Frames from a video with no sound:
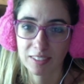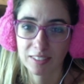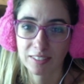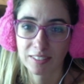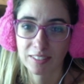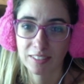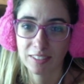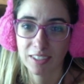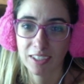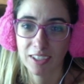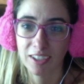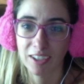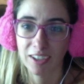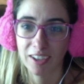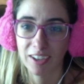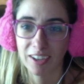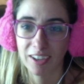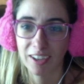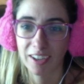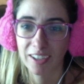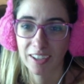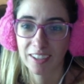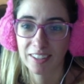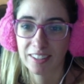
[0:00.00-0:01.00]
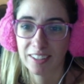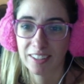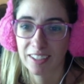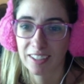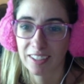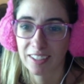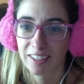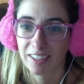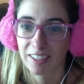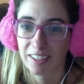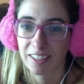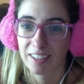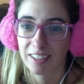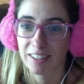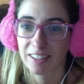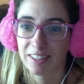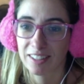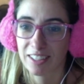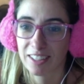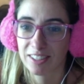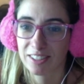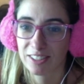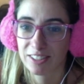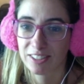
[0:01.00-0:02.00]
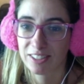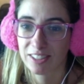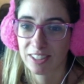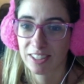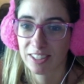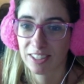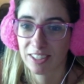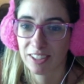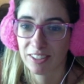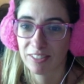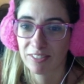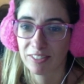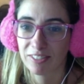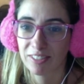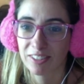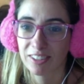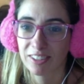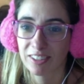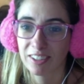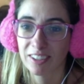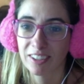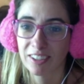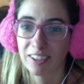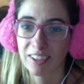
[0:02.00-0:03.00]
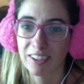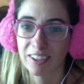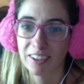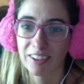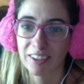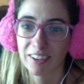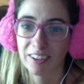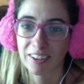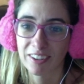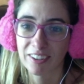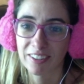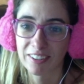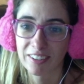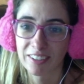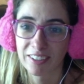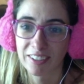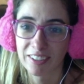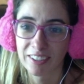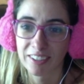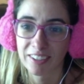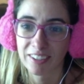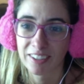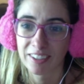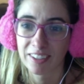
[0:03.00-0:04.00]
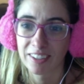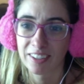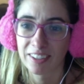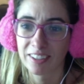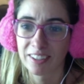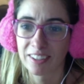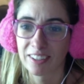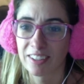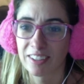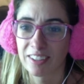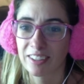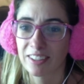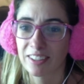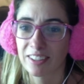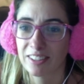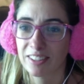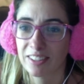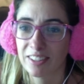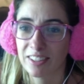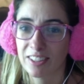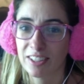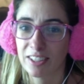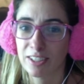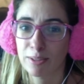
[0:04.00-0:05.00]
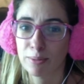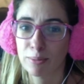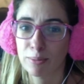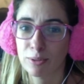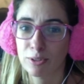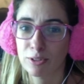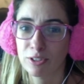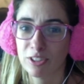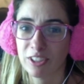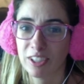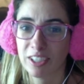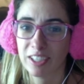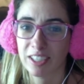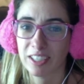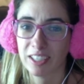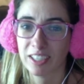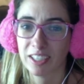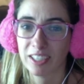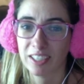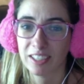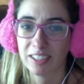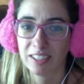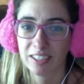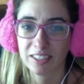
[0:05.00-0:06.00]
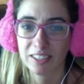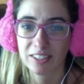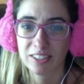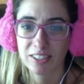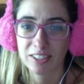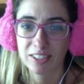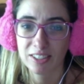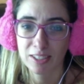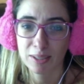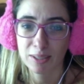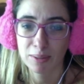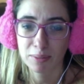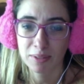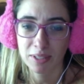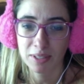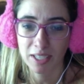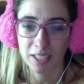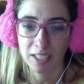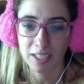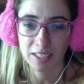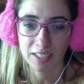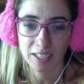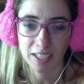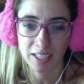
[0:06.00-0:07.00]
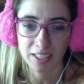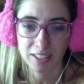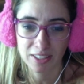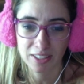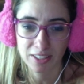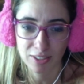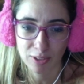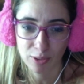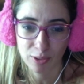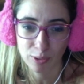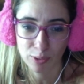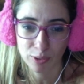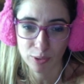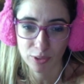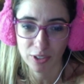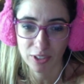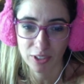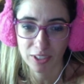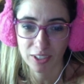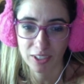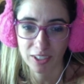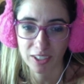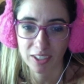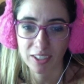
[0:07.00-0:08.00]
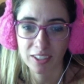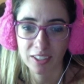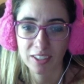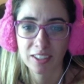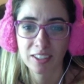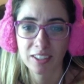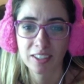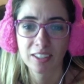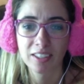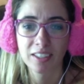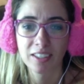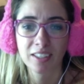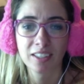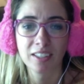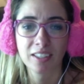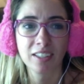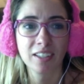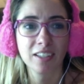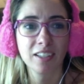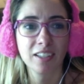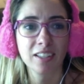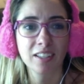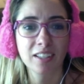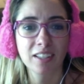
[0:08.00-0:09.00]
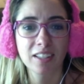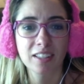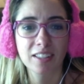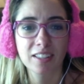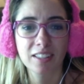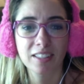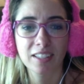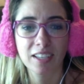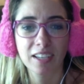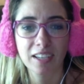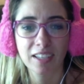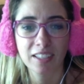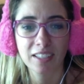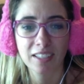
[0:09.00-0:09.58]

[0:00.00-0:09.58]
Aw, that's her team. Oh, keep training. She seems like a nice, cool girl. Let's see.